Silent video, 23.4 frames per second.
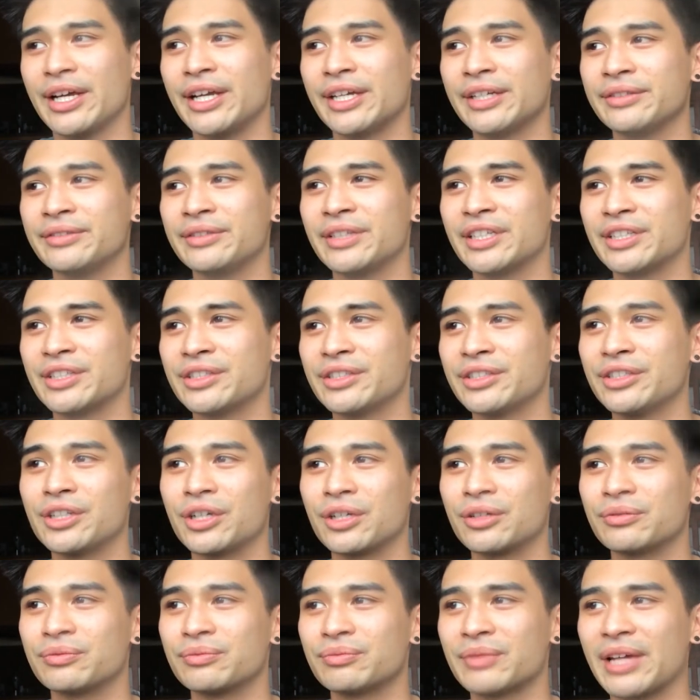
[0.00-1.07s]
and
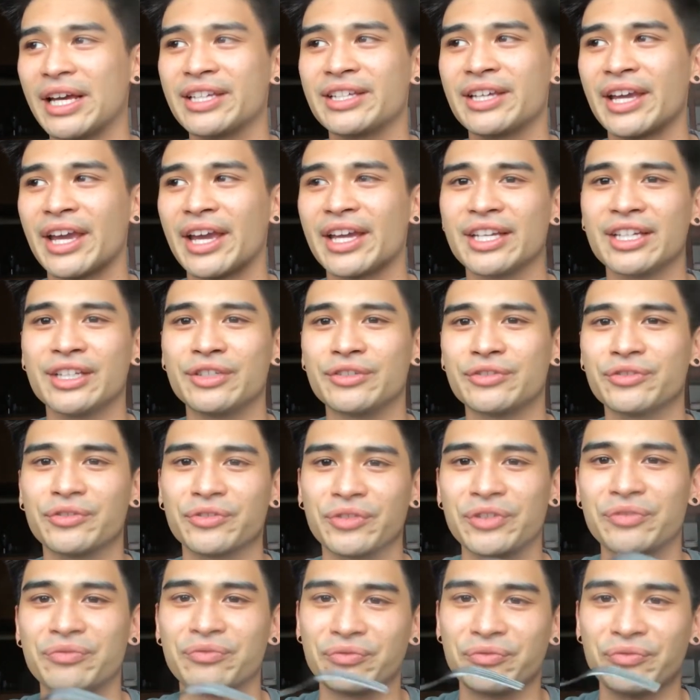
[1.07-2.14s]
you know, aka
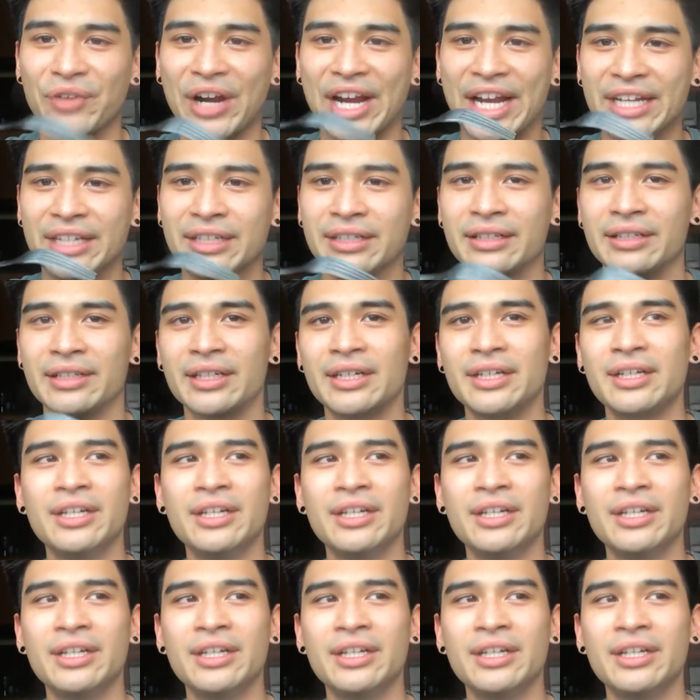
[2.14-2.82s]
rain.